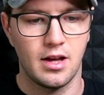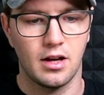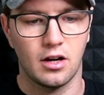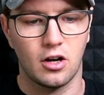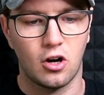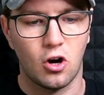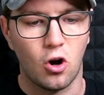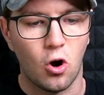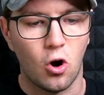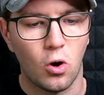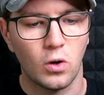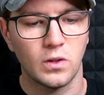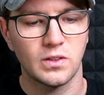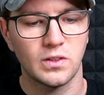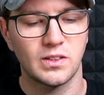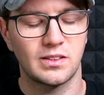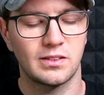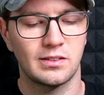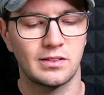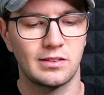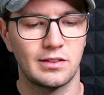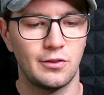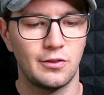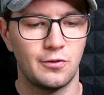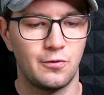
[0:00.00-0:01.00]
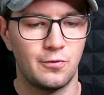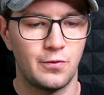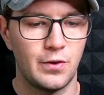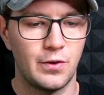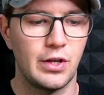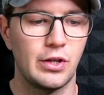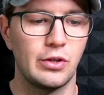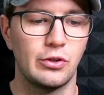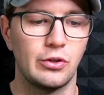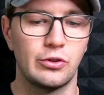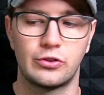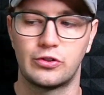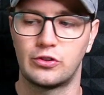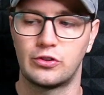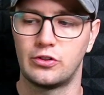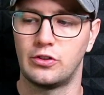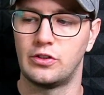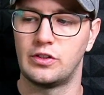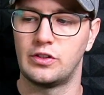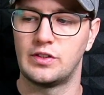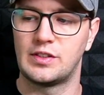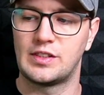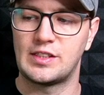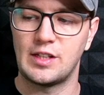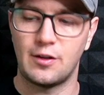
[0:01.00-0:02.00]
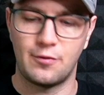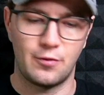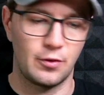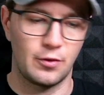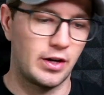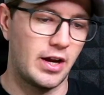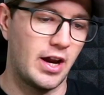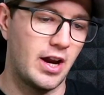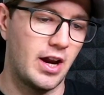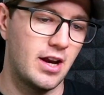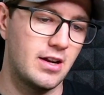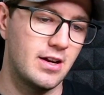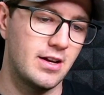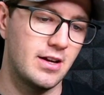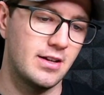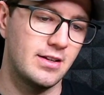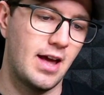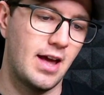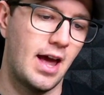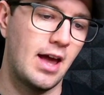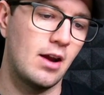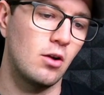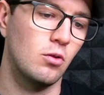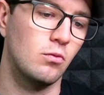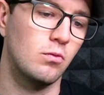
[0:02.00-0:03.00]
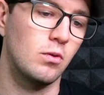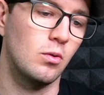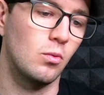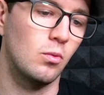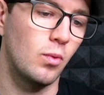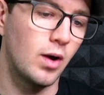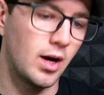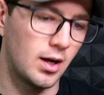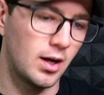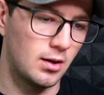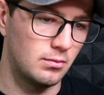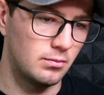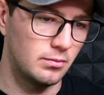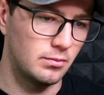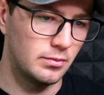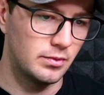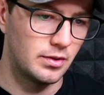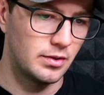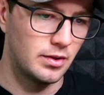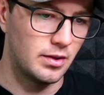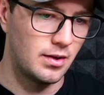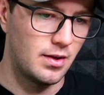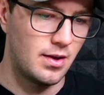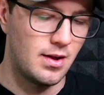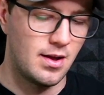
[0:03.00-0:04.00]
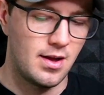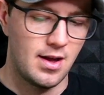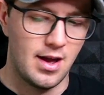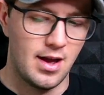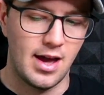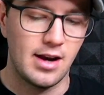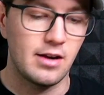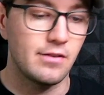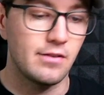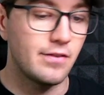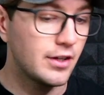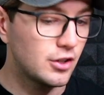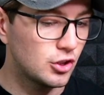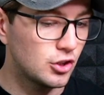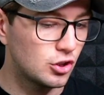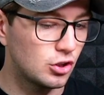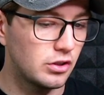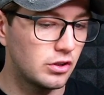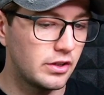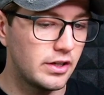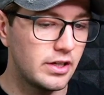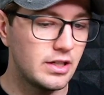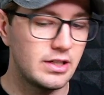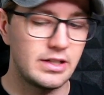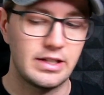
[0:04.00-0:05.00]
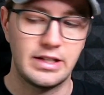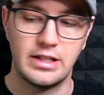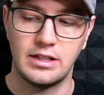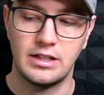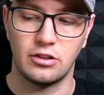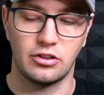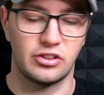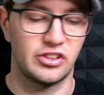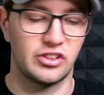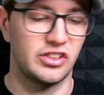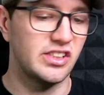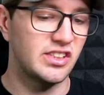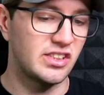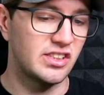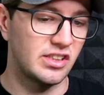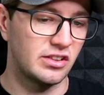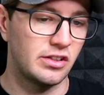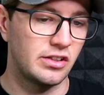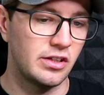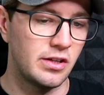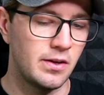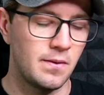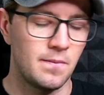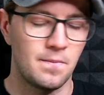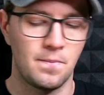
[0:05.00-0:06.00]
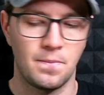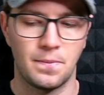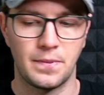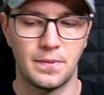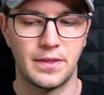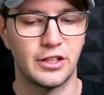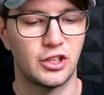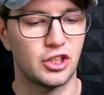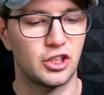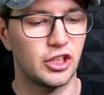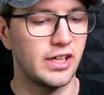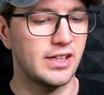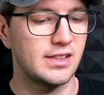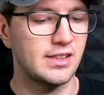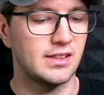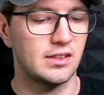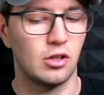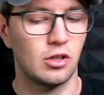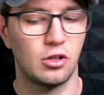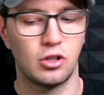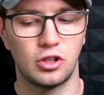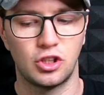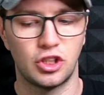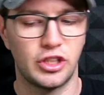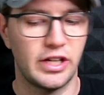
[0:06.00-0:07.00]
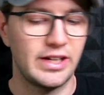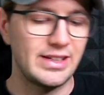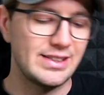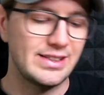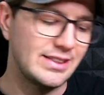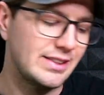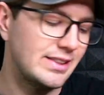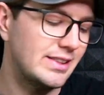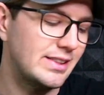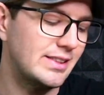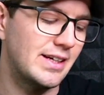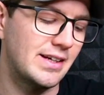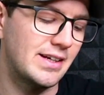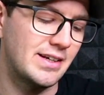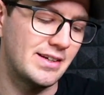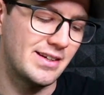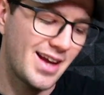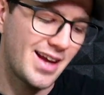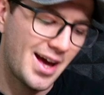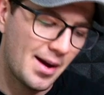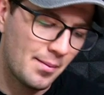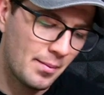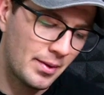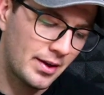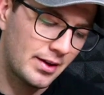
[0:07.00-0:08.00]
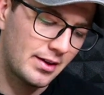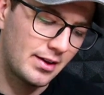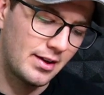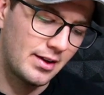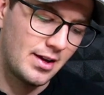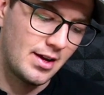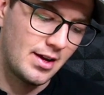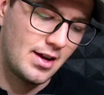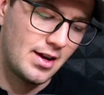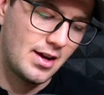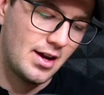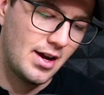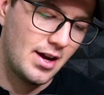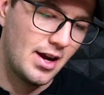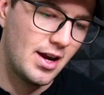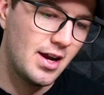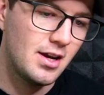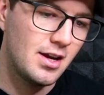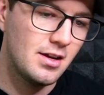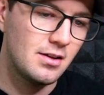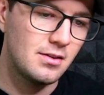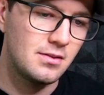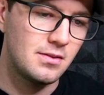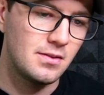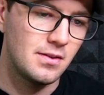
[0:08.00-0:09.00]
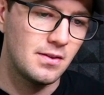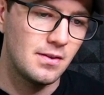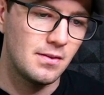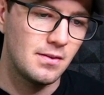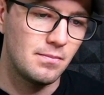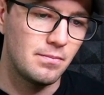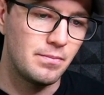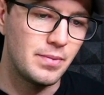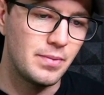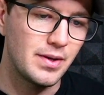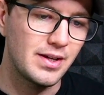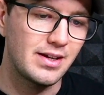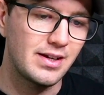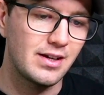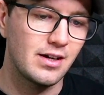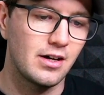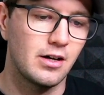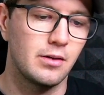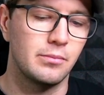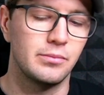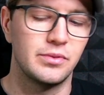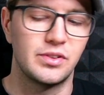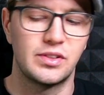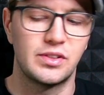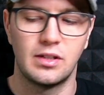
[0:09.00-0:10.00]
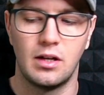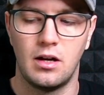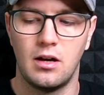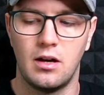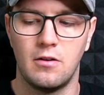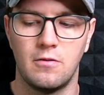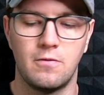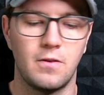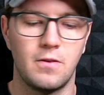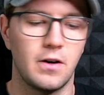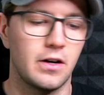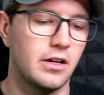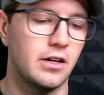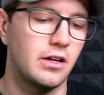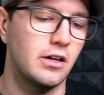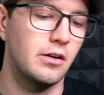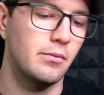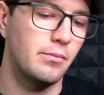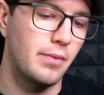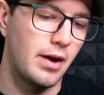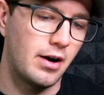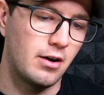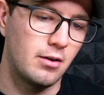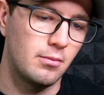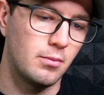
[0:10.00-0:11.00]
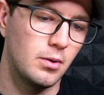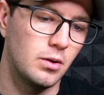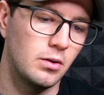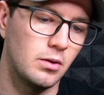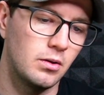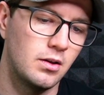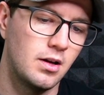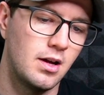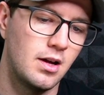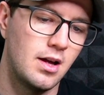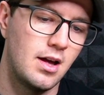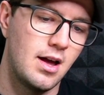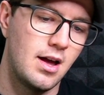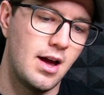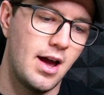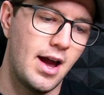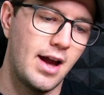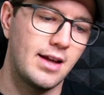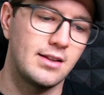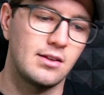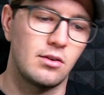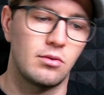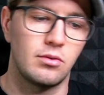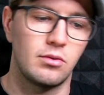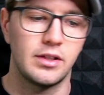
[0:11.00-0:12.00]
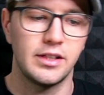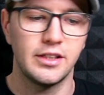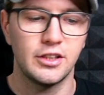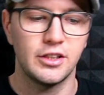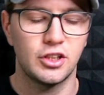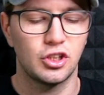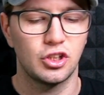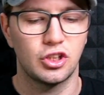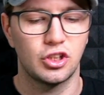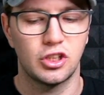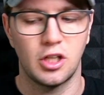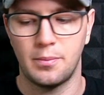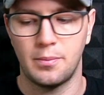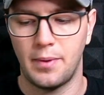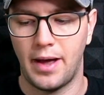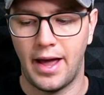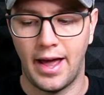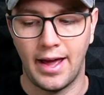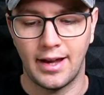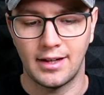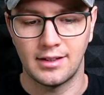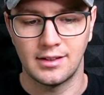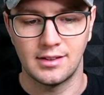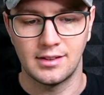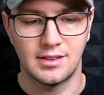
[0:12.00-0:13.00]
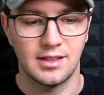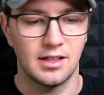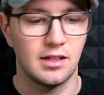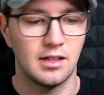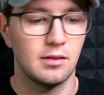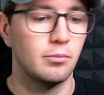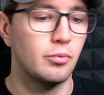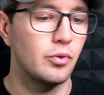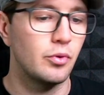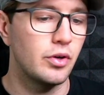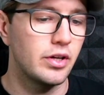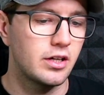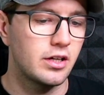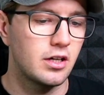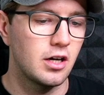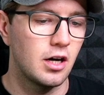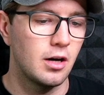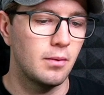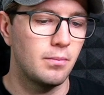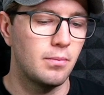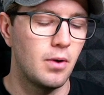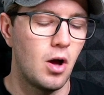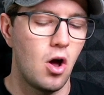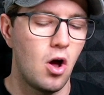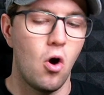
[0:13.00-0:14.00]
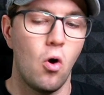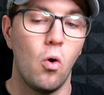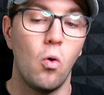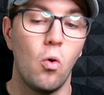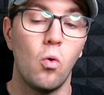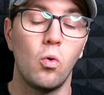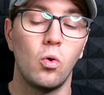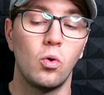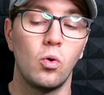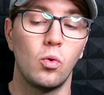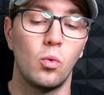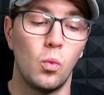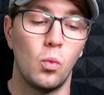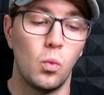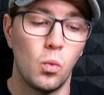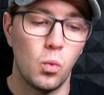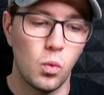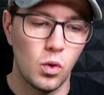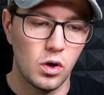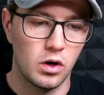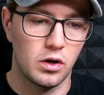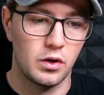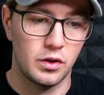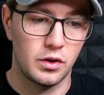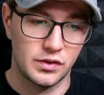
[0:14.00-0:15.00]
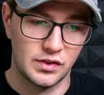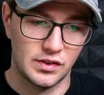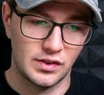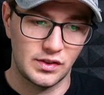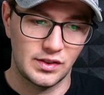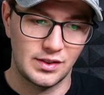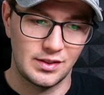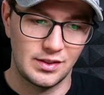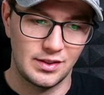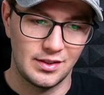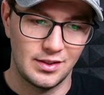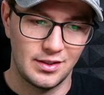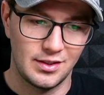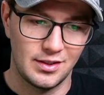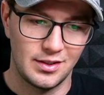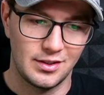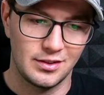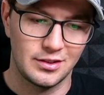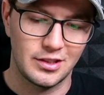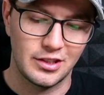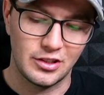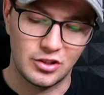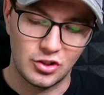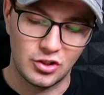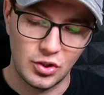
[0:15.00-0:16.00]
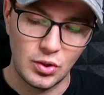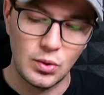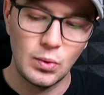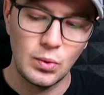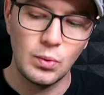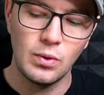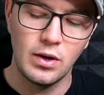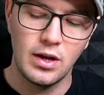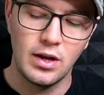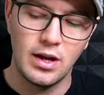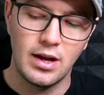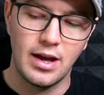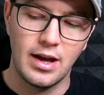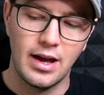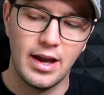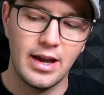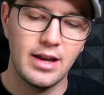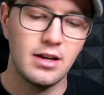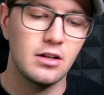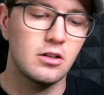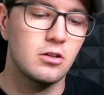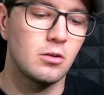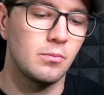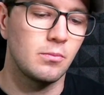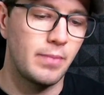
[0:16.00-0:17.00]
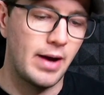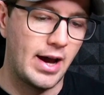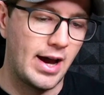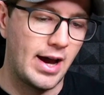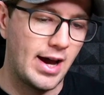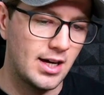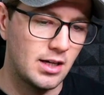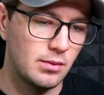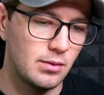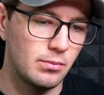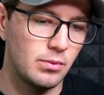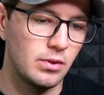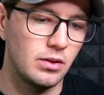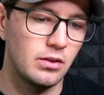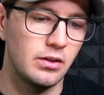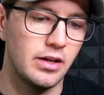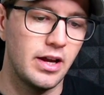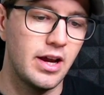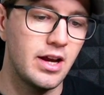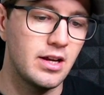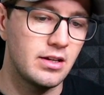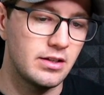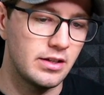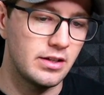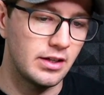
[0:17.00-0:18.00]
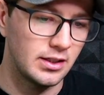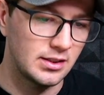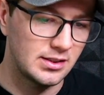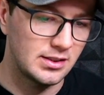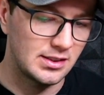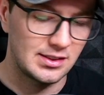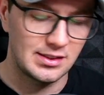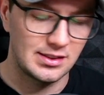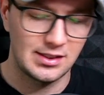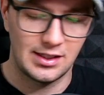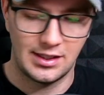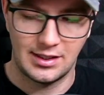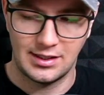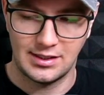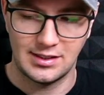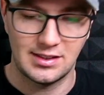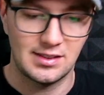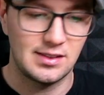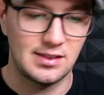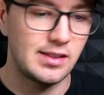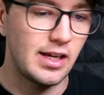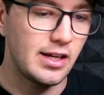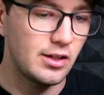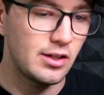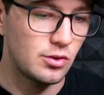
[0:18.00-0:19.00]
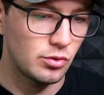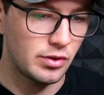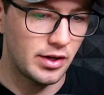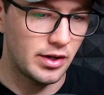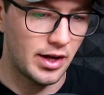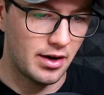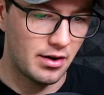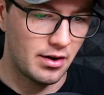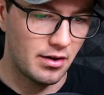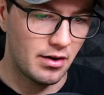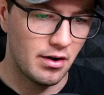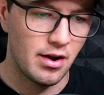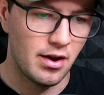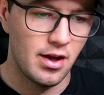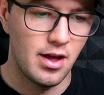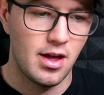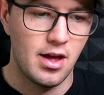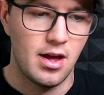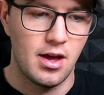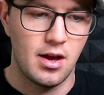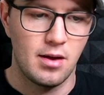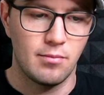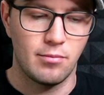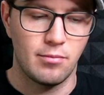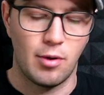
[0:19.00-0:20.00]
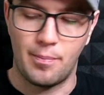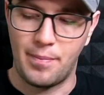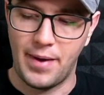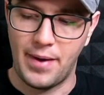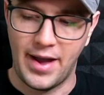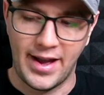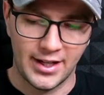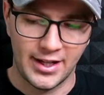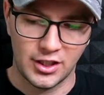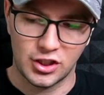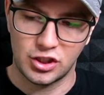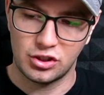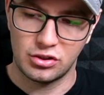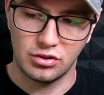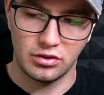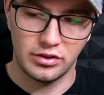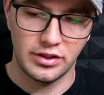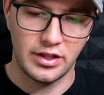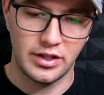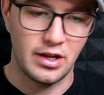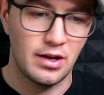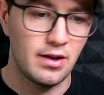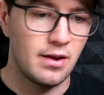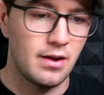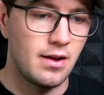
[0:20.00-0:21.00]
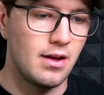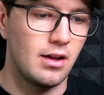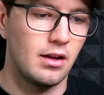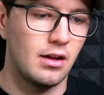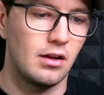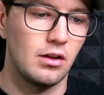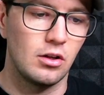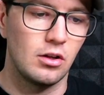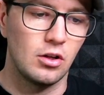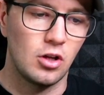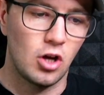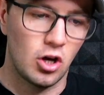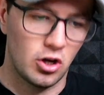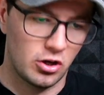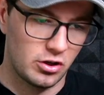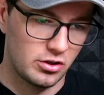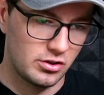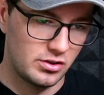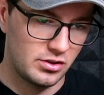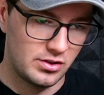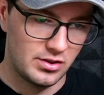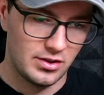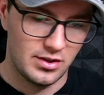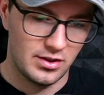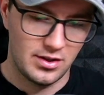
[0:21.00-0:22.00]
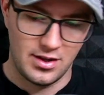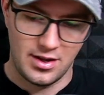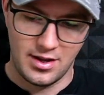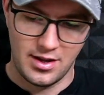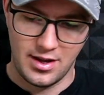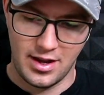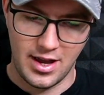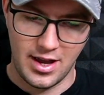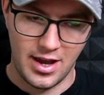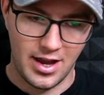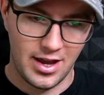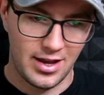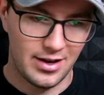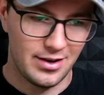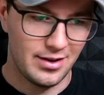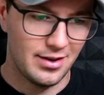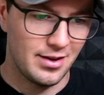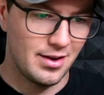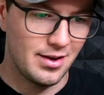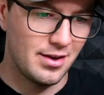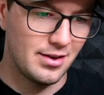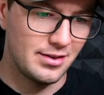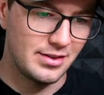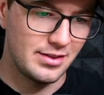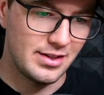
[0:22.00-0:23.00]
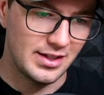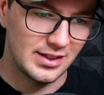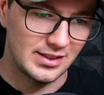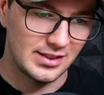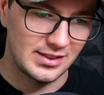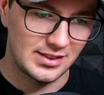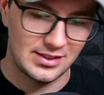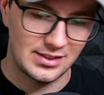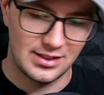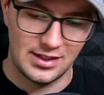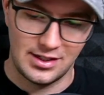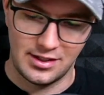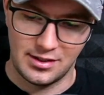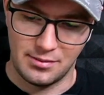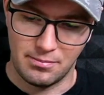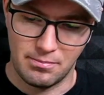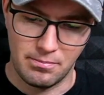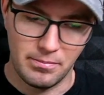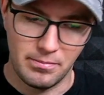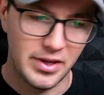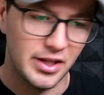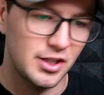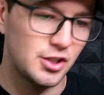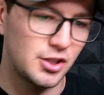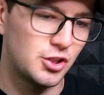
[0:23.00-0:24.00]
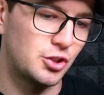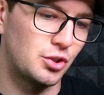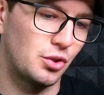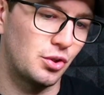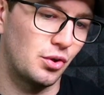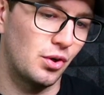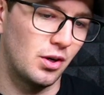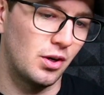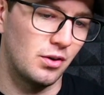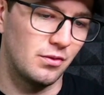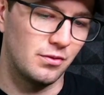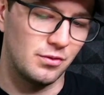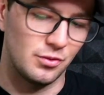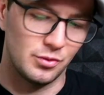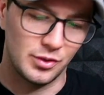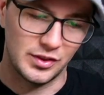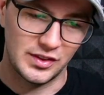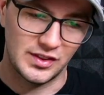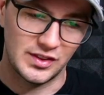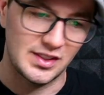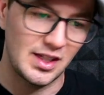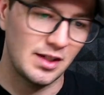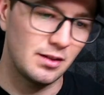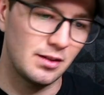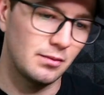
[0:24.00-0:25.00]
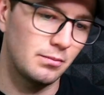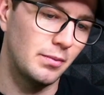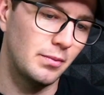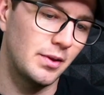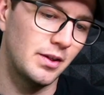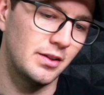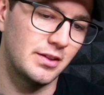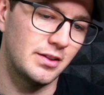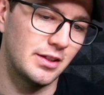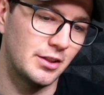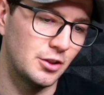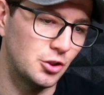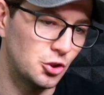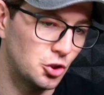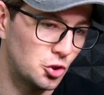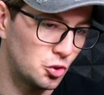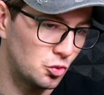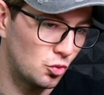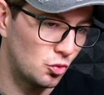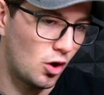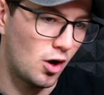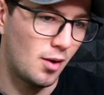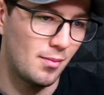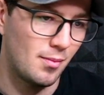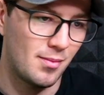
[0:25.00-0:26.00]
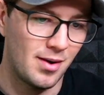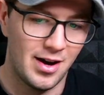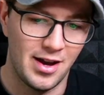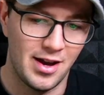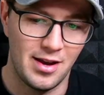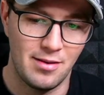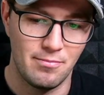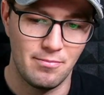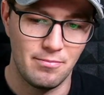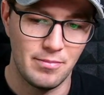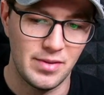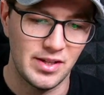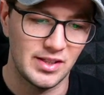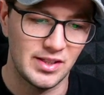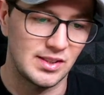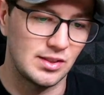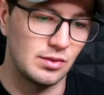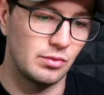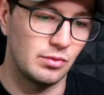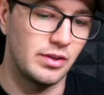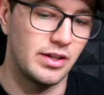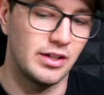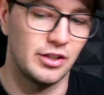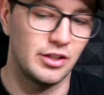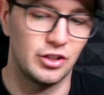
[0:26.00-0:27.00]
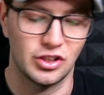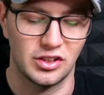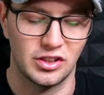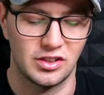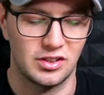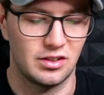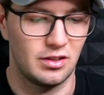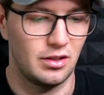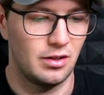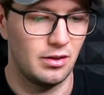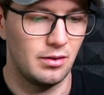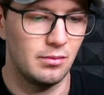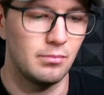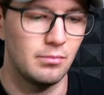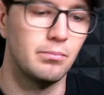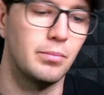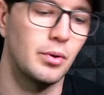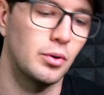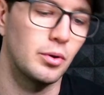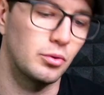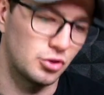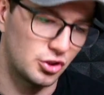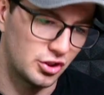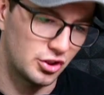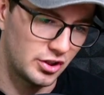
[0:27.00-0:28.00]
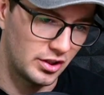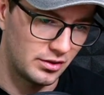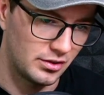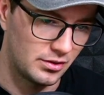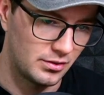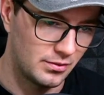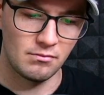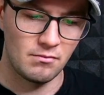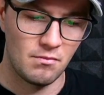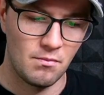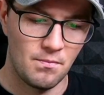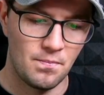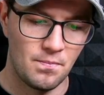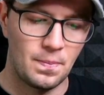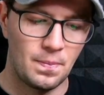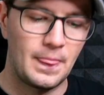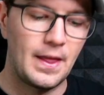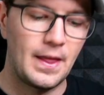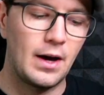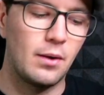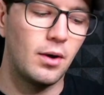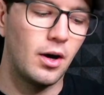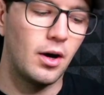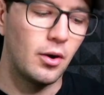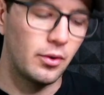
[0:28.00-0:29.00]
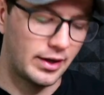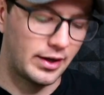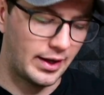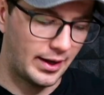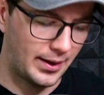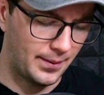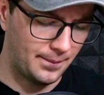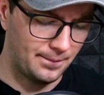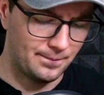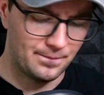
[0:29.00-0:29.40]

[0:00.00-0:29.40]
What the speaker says: constantly feels suffocated and overwhelmed. And eventually the toxicity, the chaser-chasey dynamic, it becomes fucking unbearable, and the relationship ends in a breakup, or worse, the two incompatible idiots stay together, perpetually locked in this mixture of resentment and drama and misery and just bullshit. Now, okay,